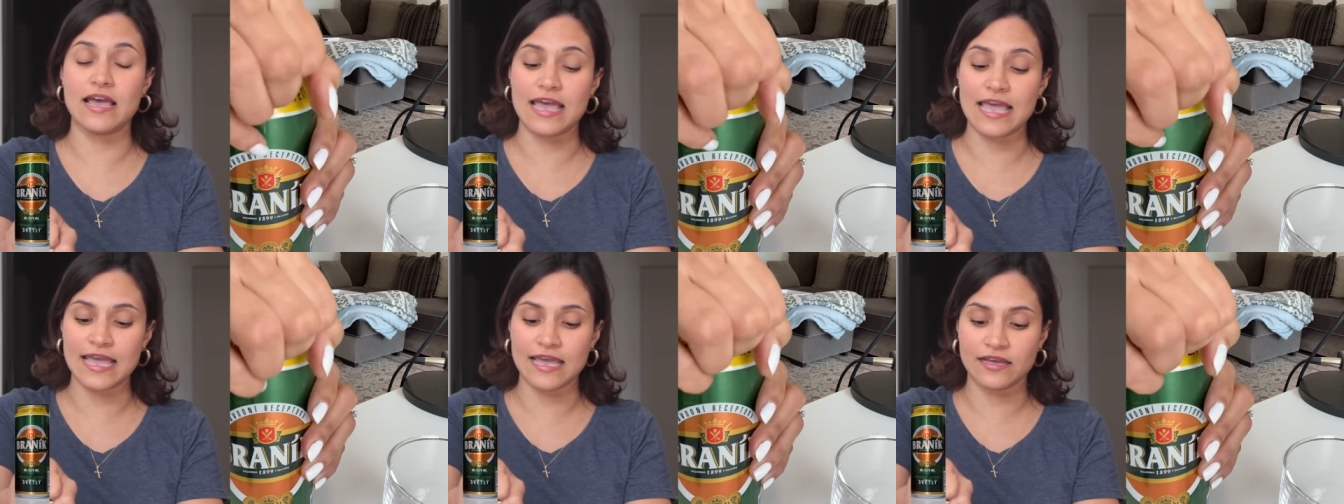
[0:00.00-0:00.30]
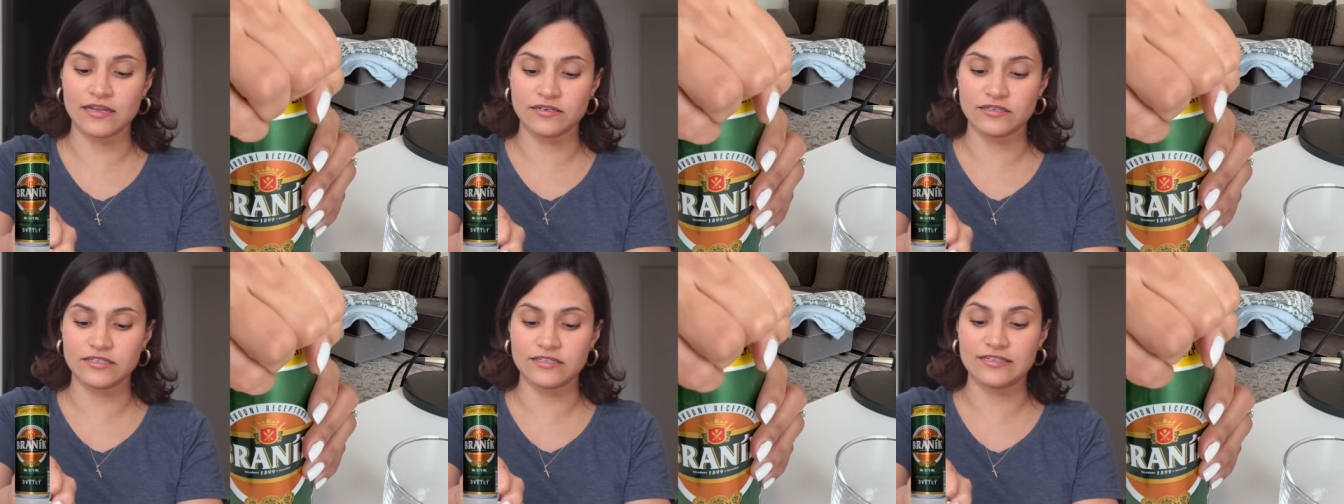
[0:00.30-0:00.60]

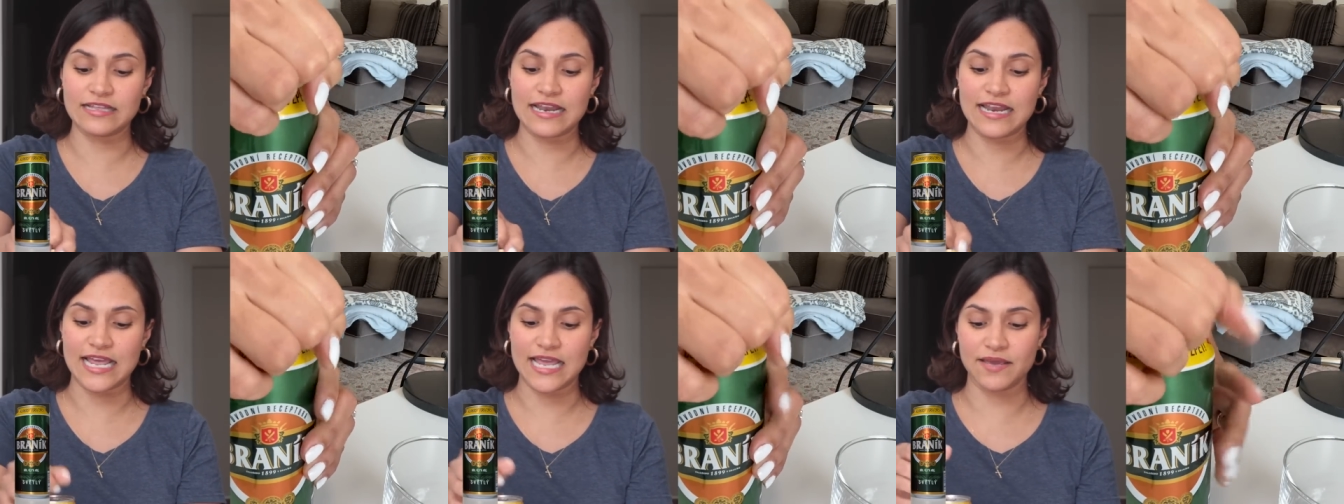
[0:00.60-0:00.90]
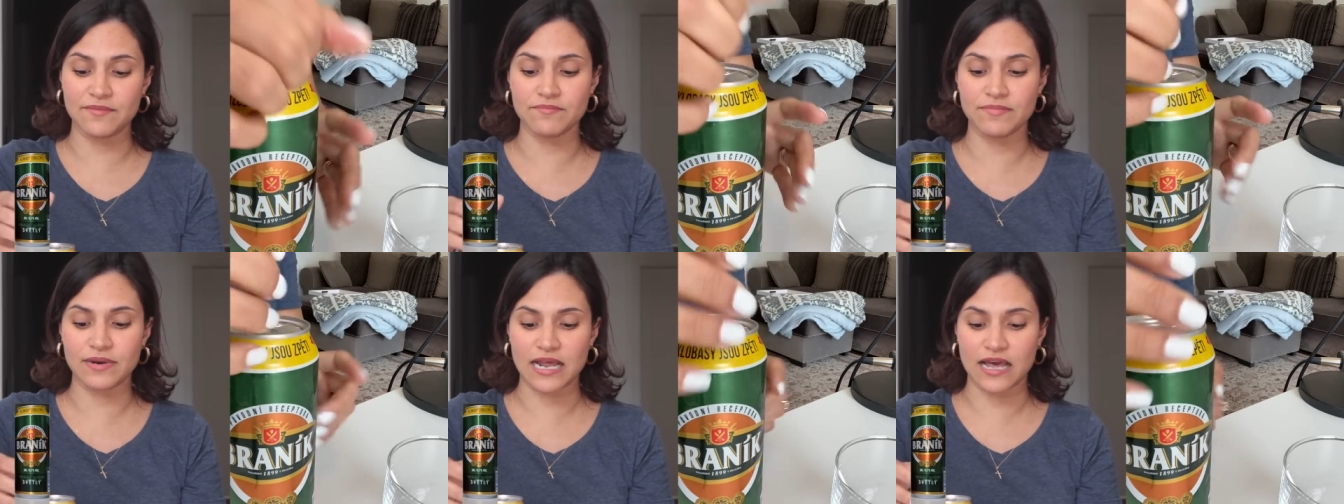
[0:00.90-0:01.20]
and the
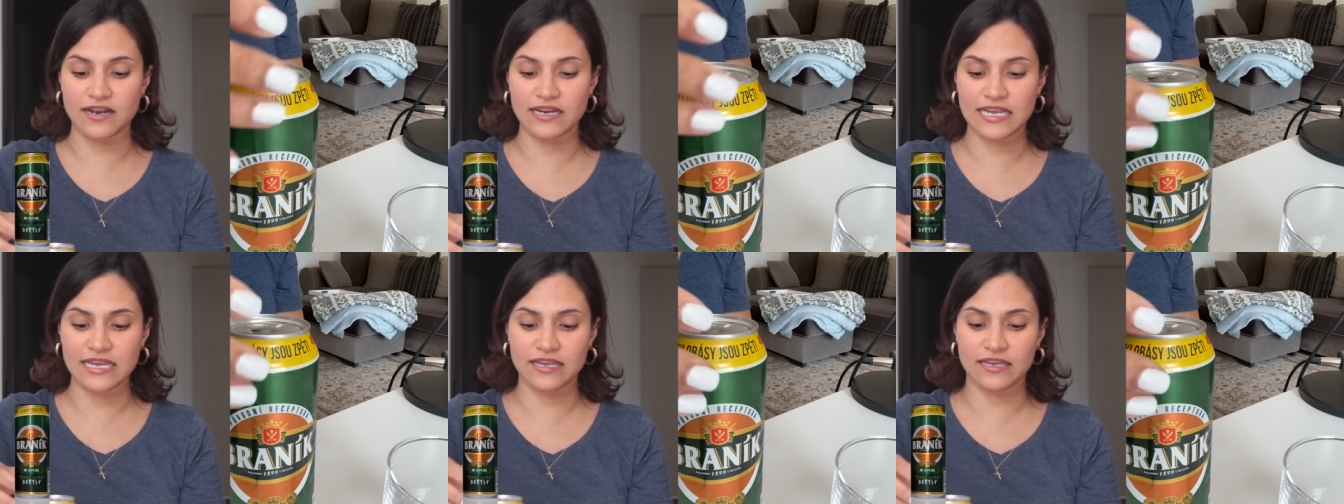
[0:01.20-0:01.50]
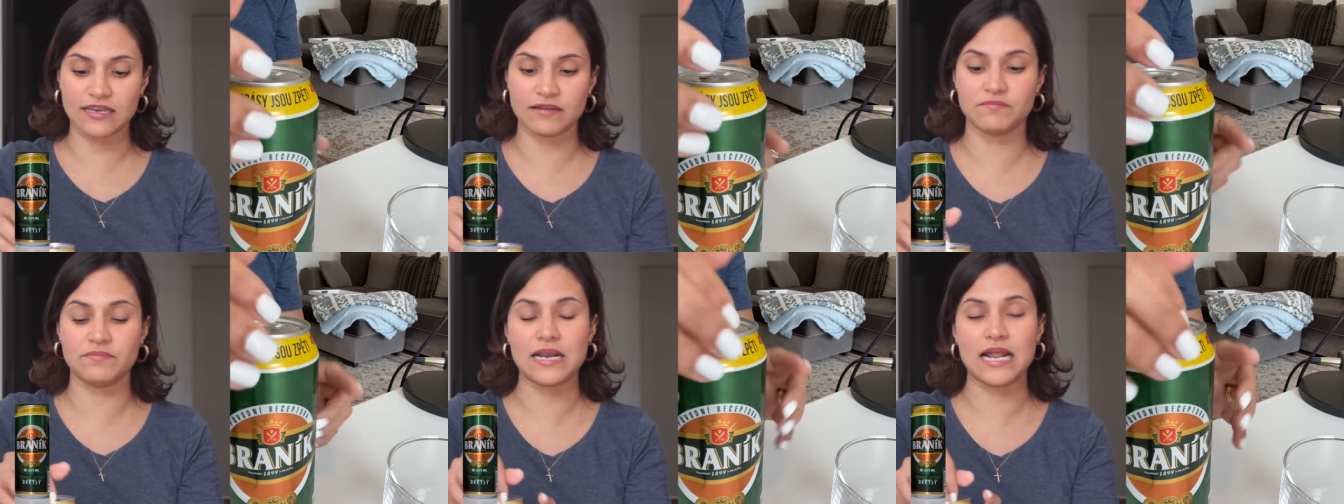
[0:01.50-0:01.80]
name
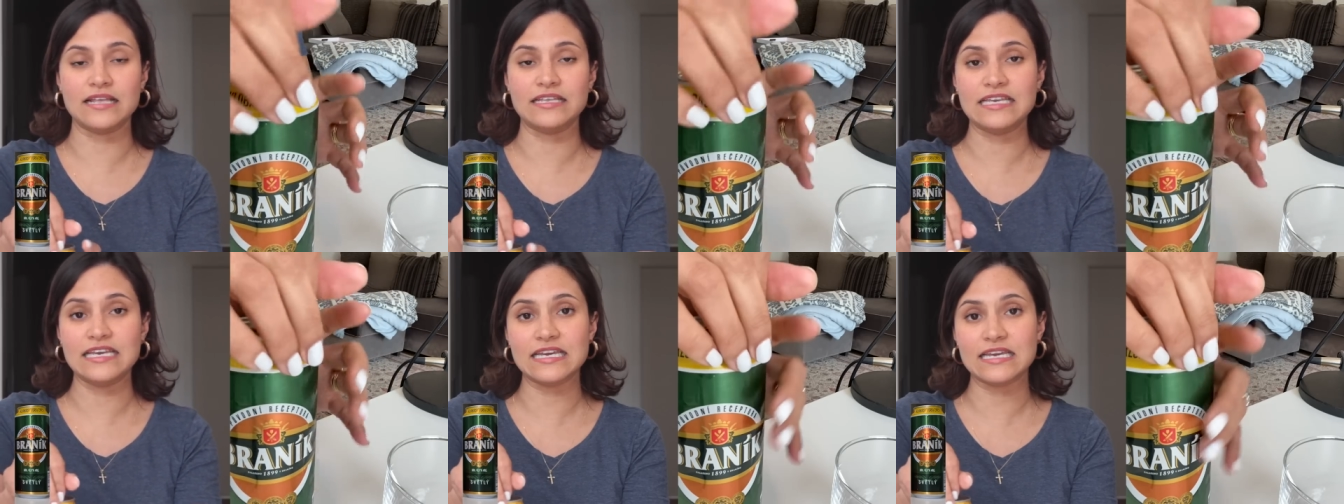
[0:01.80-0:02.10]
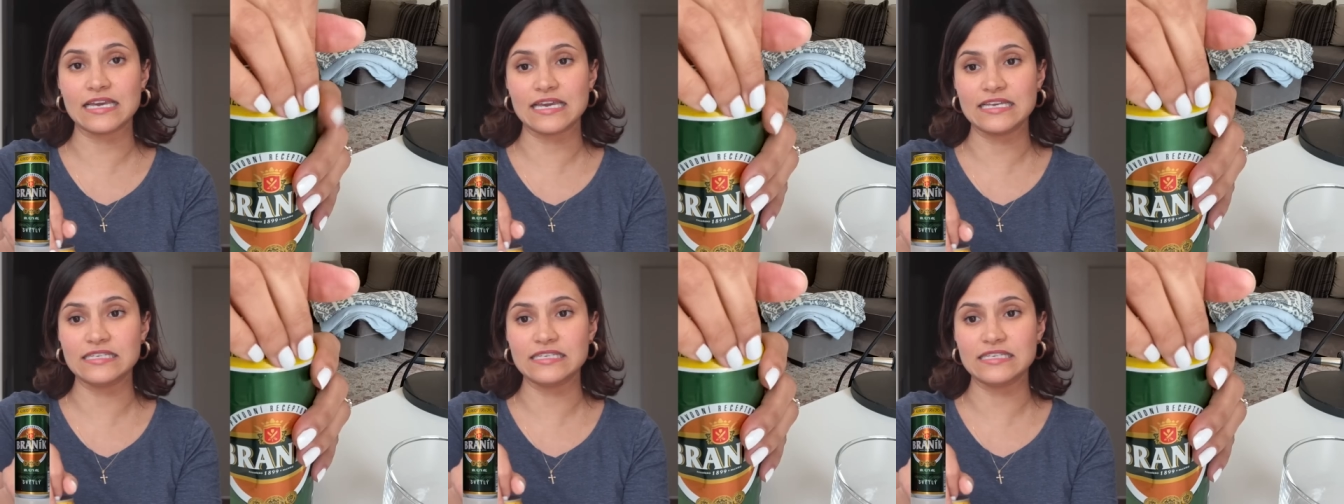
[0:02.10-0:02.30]
Braník